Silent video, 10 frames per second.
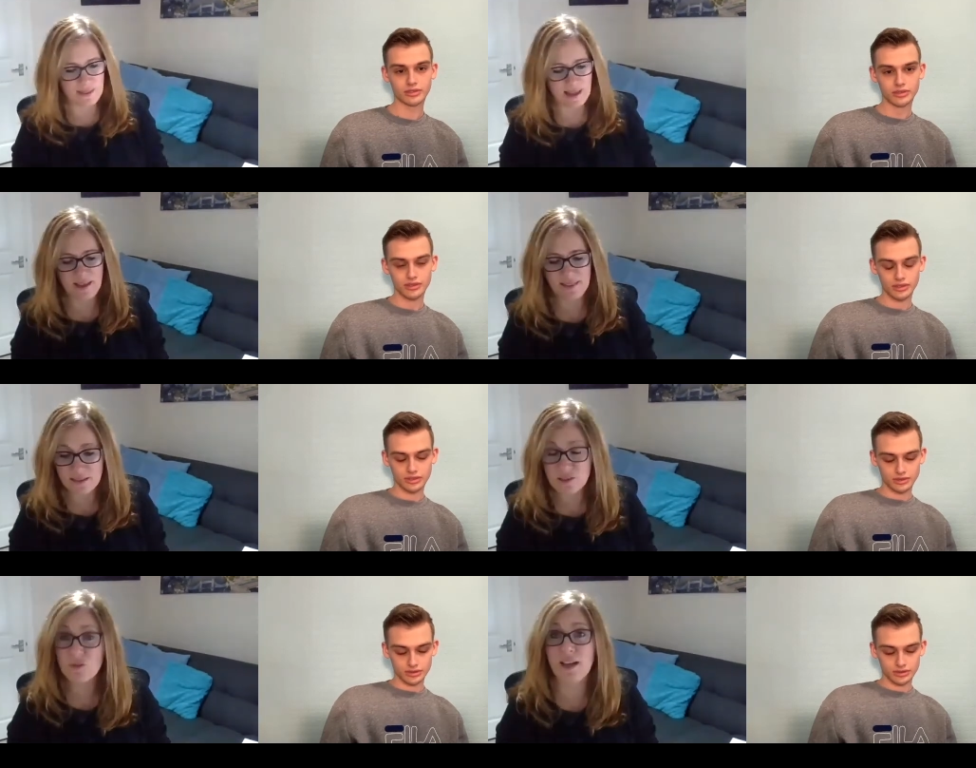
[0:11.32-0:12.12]
Speaker 1: there.
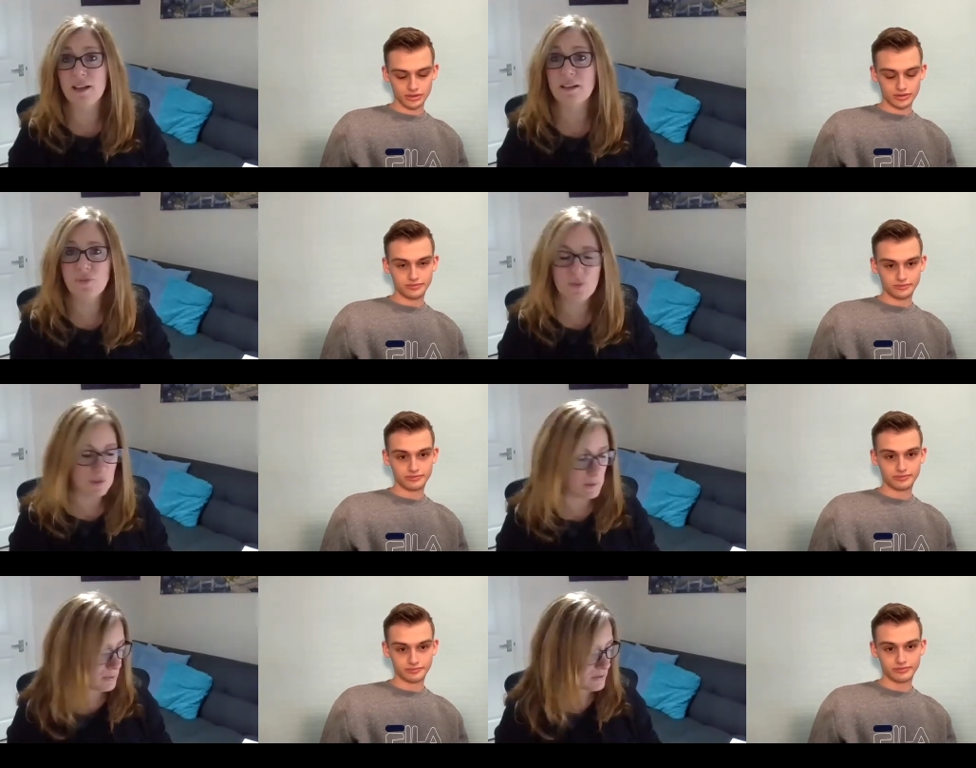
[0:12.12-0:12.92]
That's great, and I
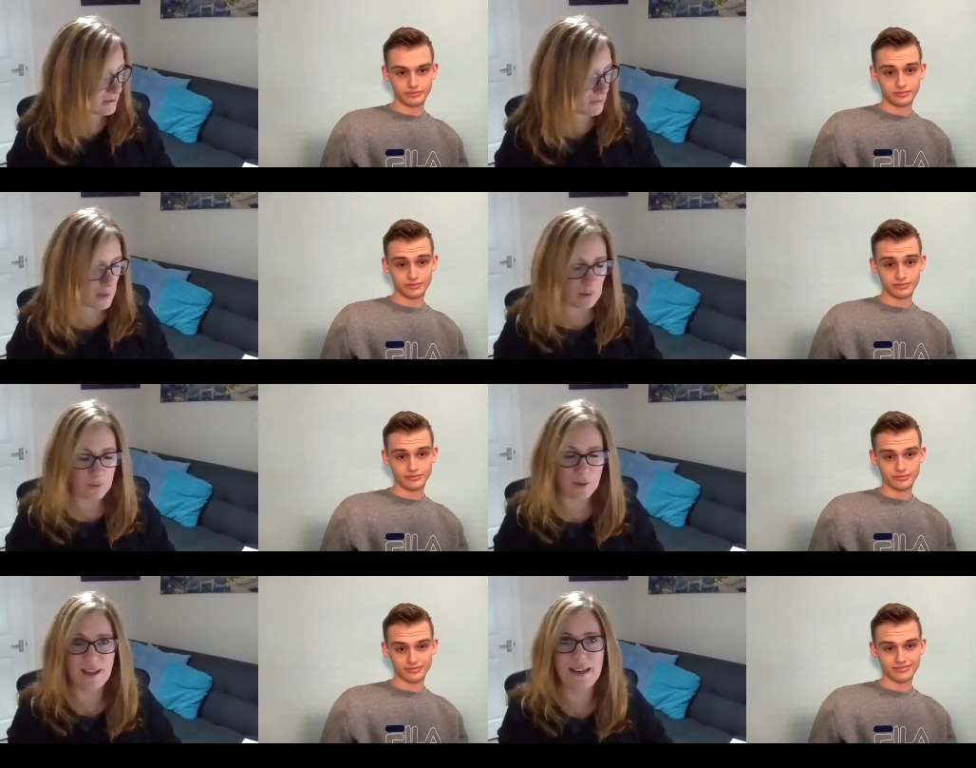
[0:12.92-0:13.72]
feel really positive
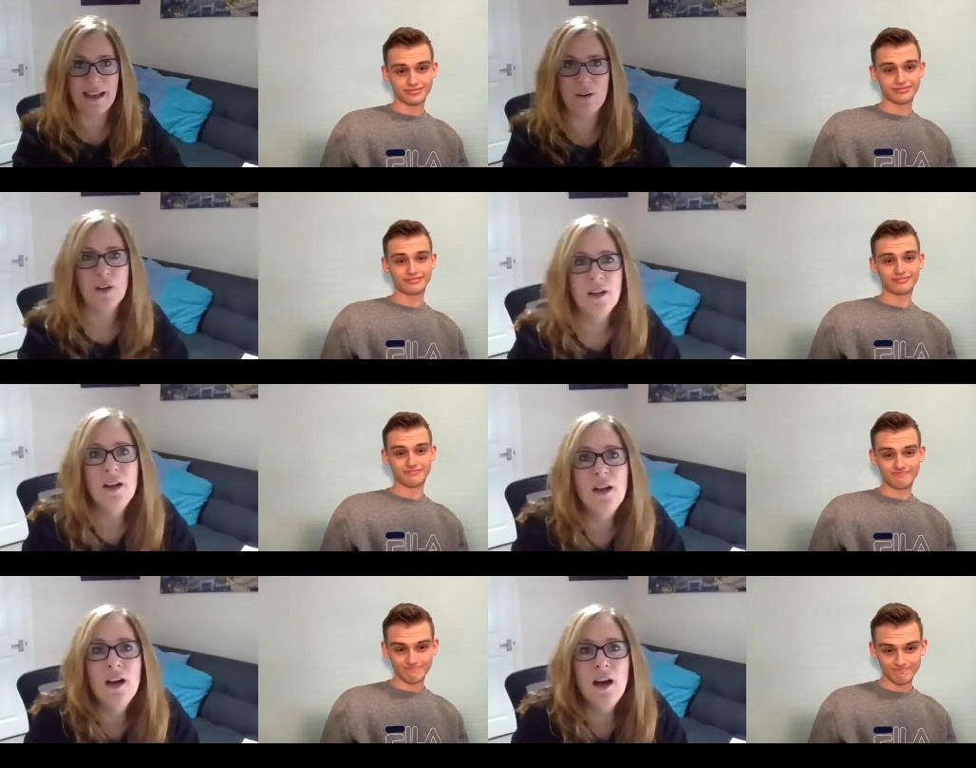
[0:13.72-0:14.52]
about all of that now.
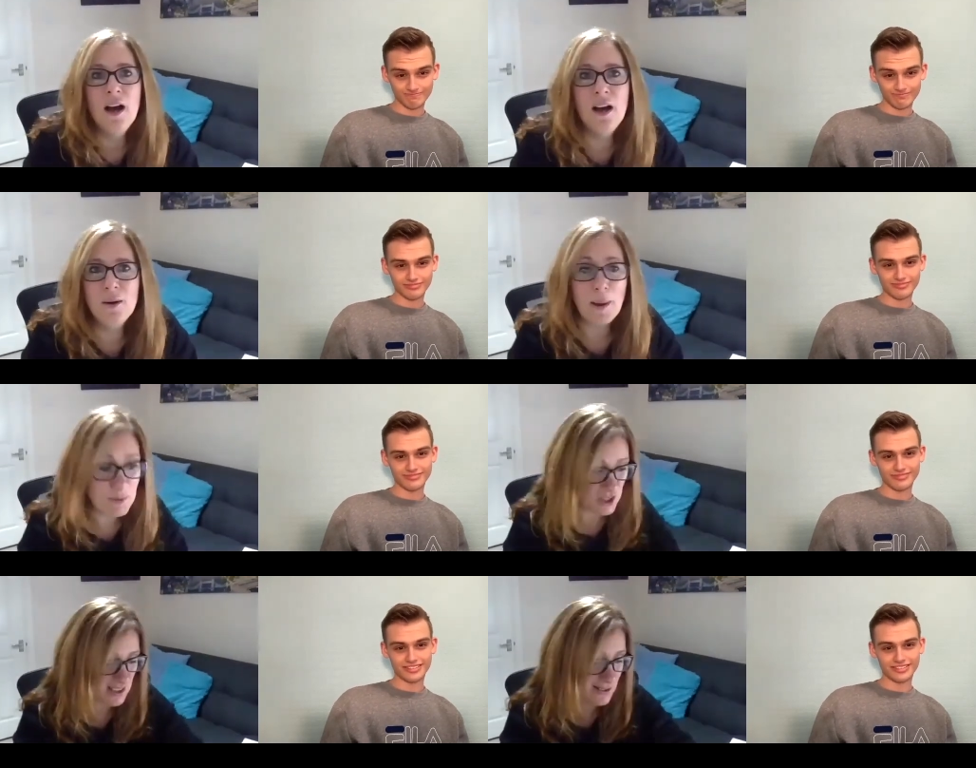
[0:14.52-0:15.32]
Uh,
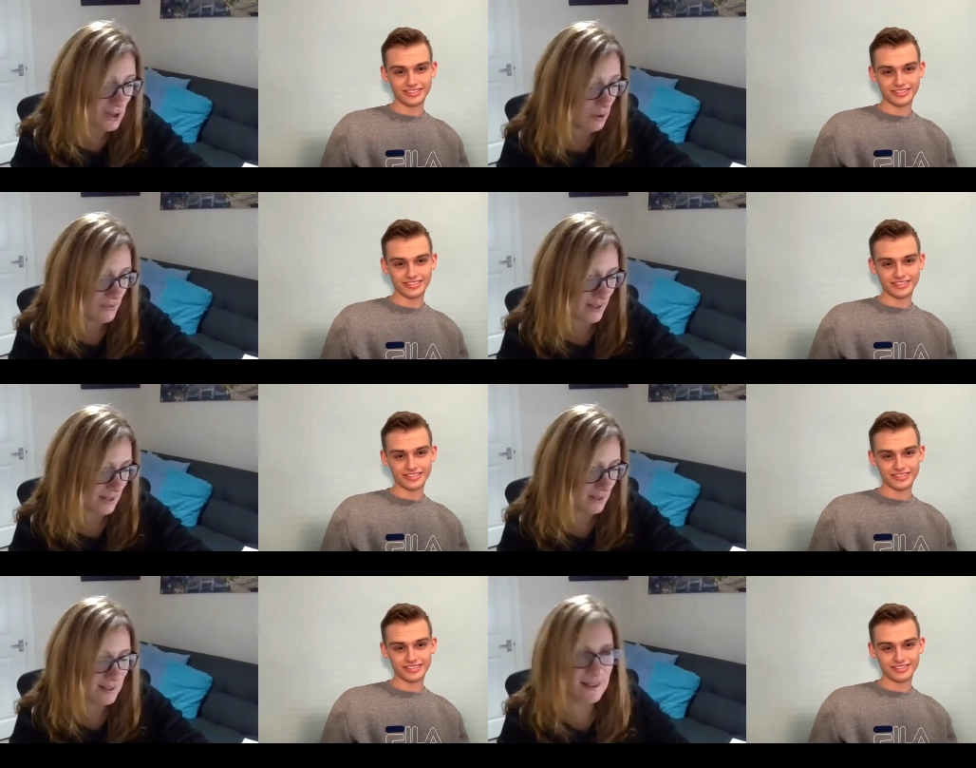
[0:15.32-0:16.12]
I'm just
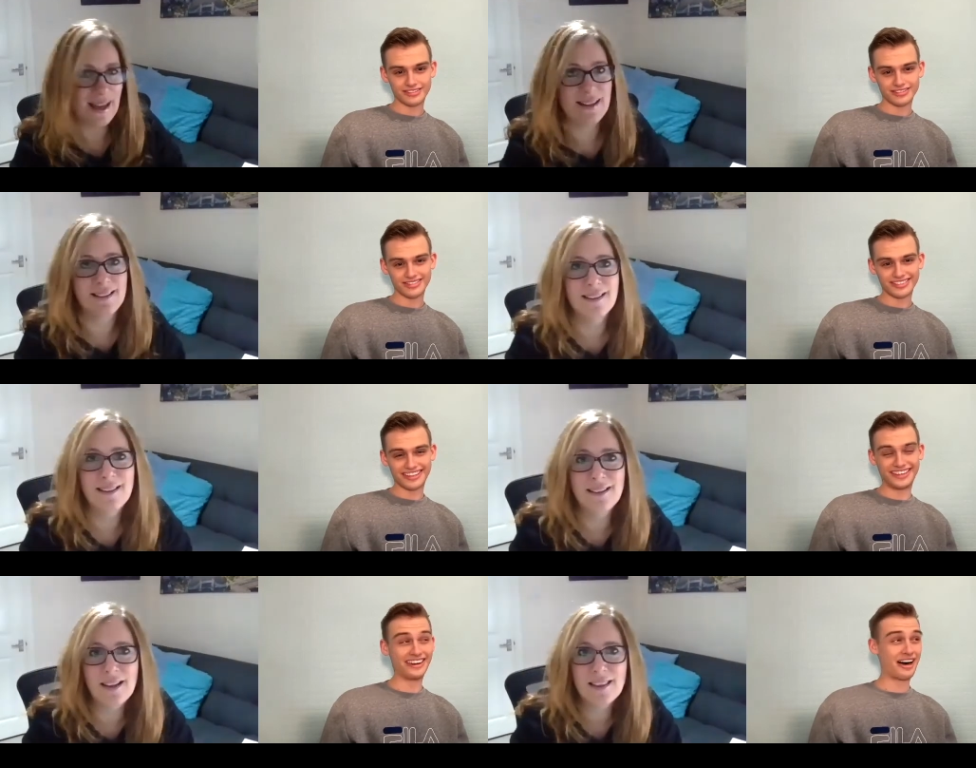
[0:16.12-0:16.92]
starving, and
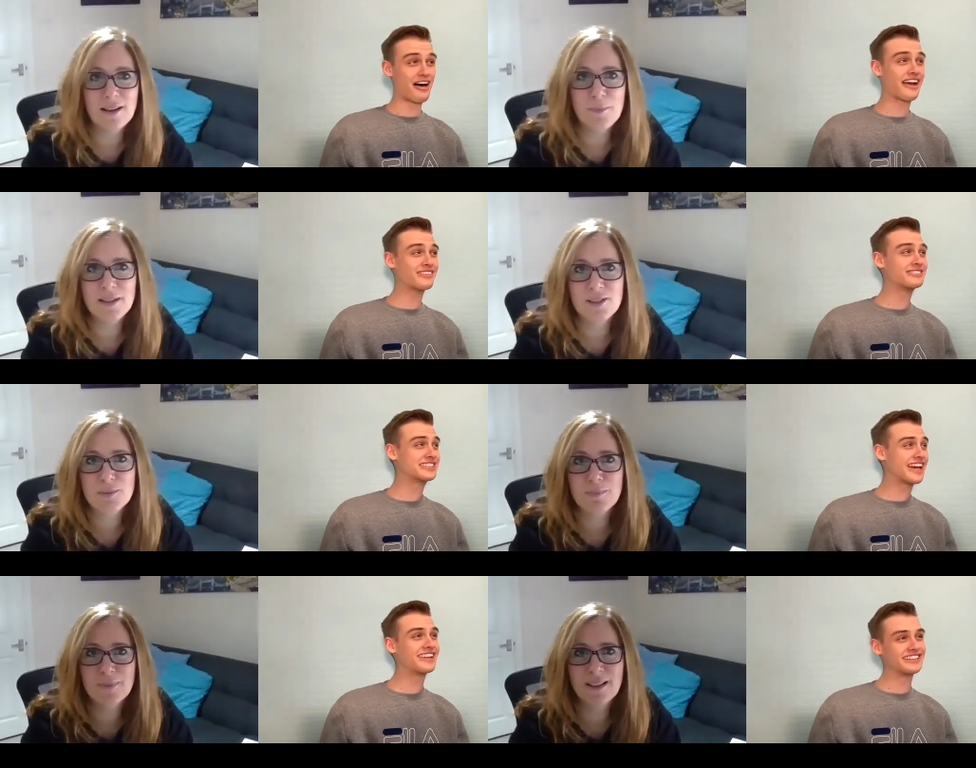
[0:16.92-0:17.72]
uh, I, I am
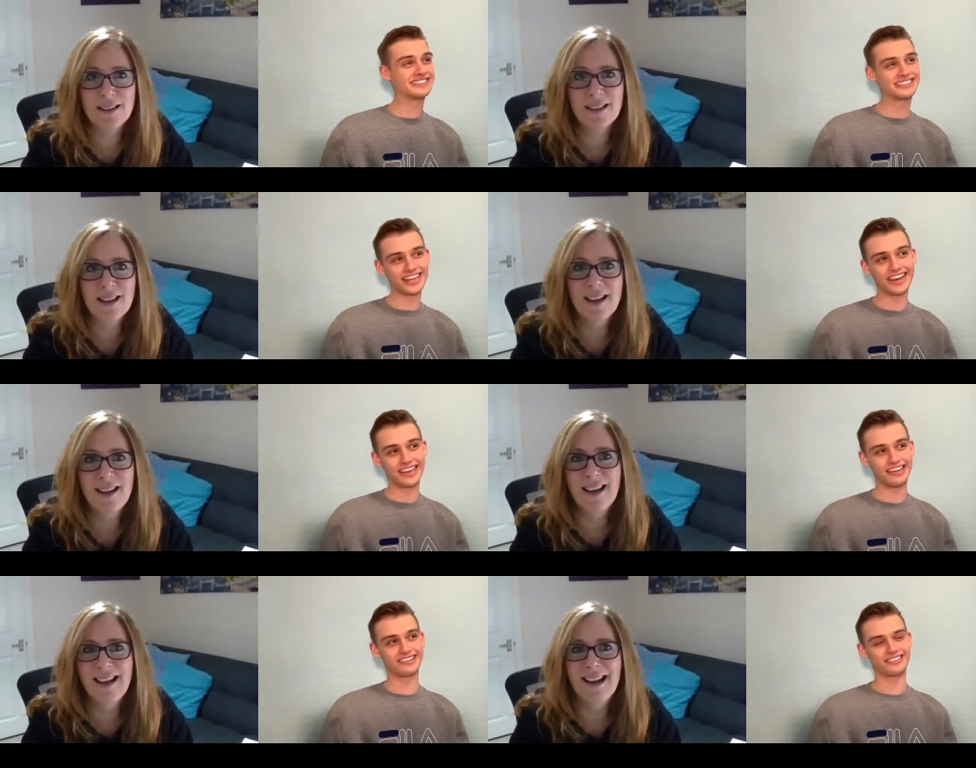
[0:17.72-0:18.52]
Speaker 2: just... jealous,
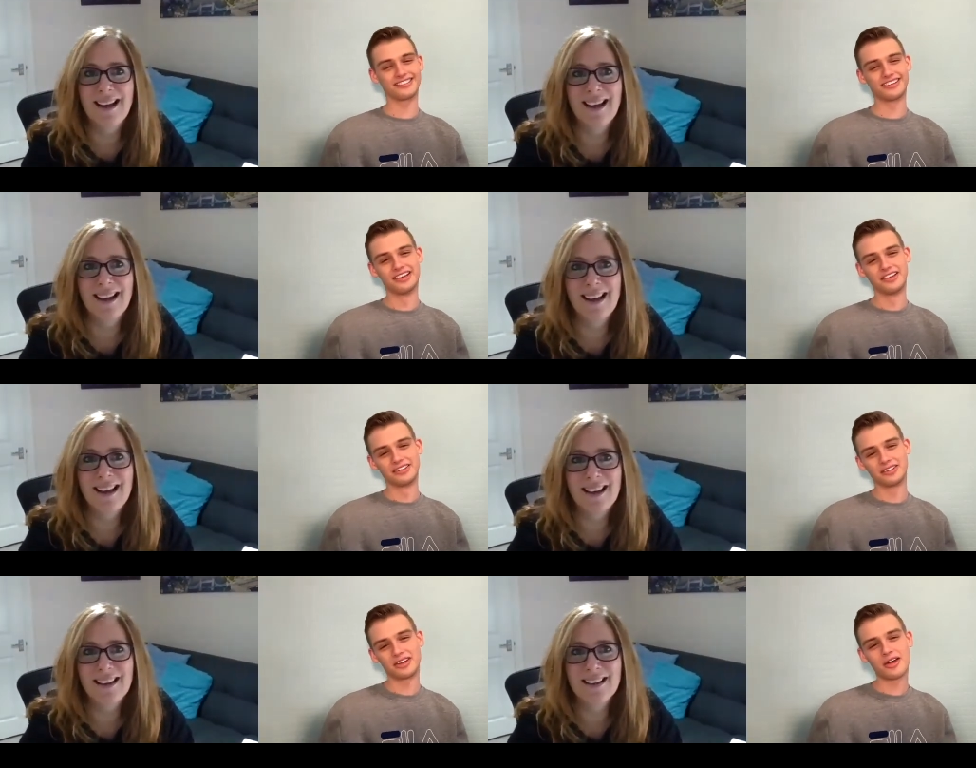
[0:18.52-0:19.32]
Shelley.
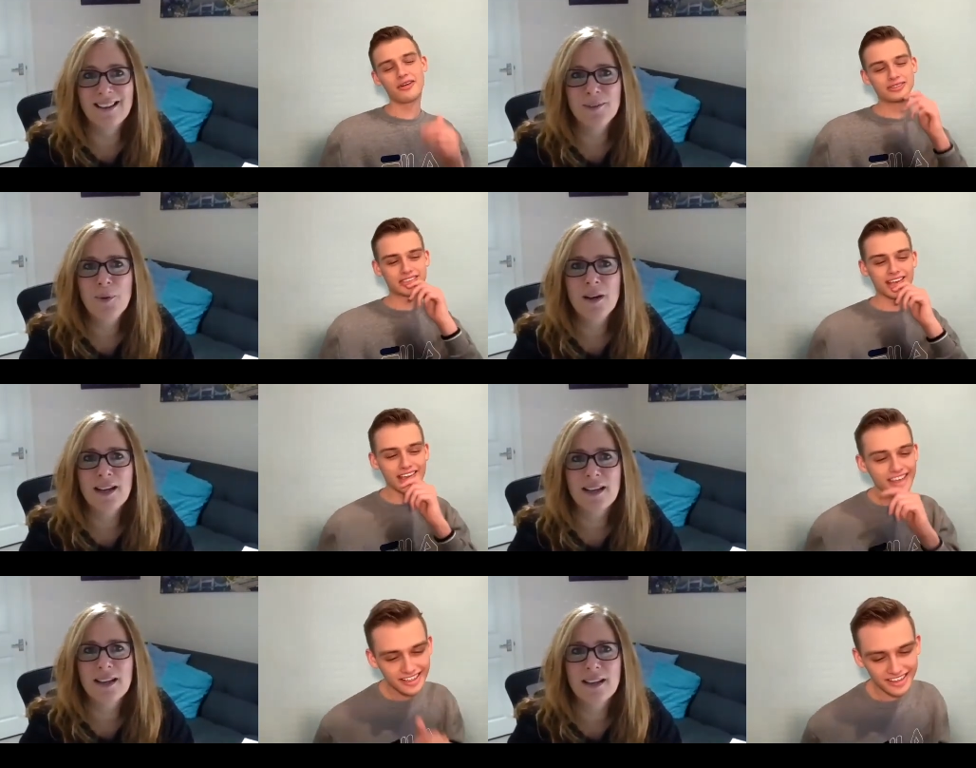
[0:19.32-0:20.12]
You know, I'm
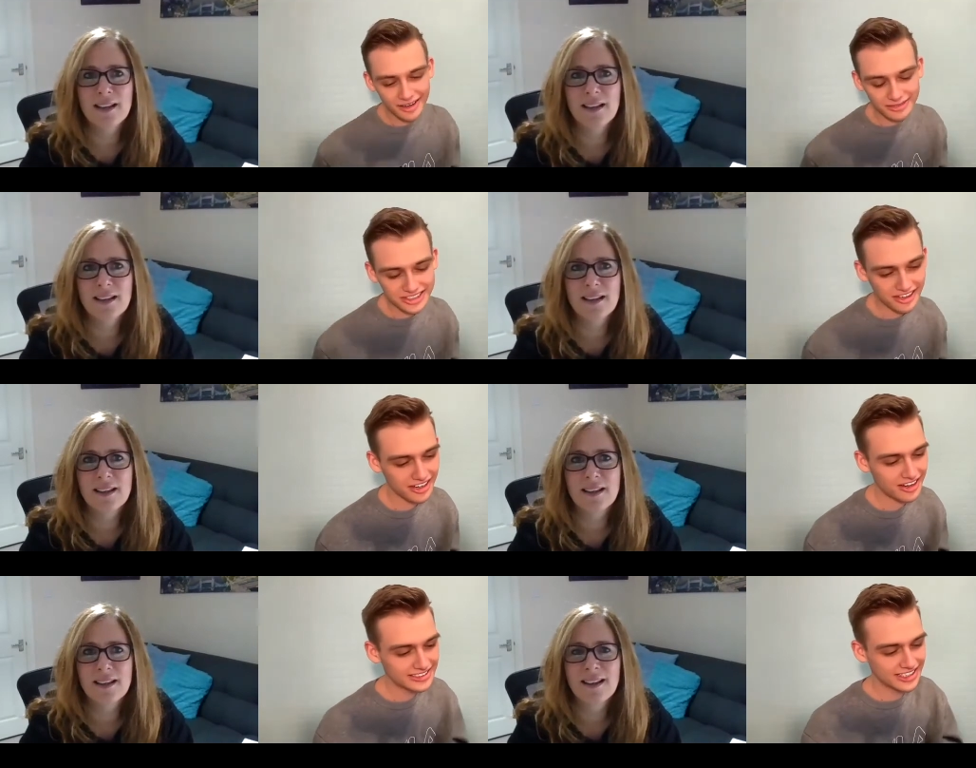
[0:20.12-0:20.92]
stuck. In, I'm
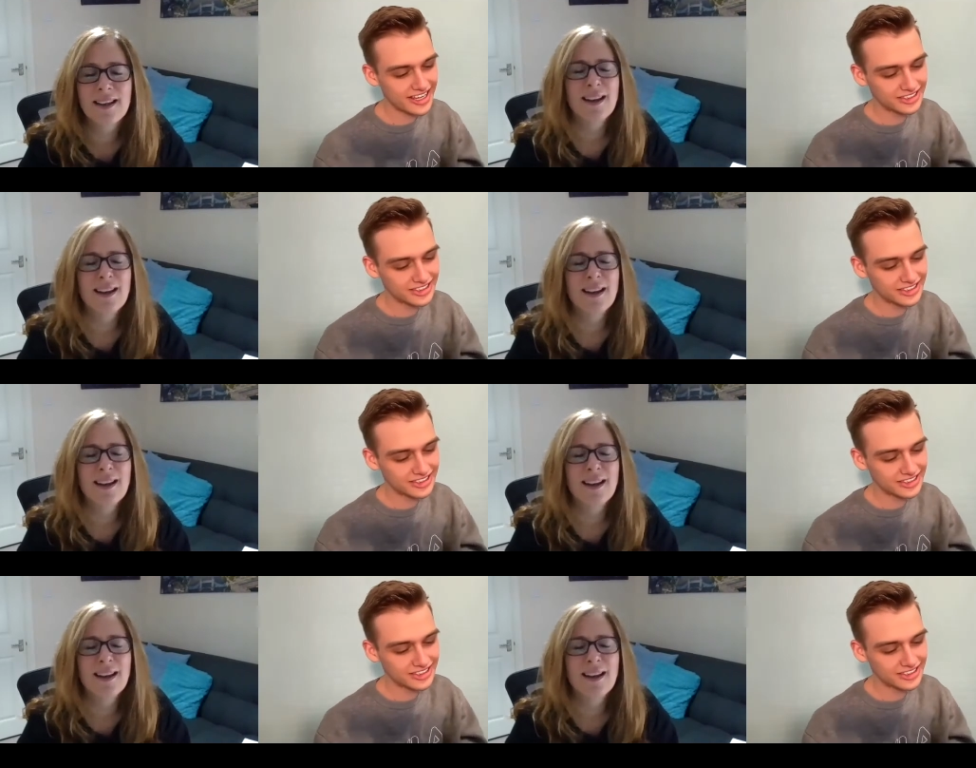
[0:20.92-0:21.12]
stuck in isolation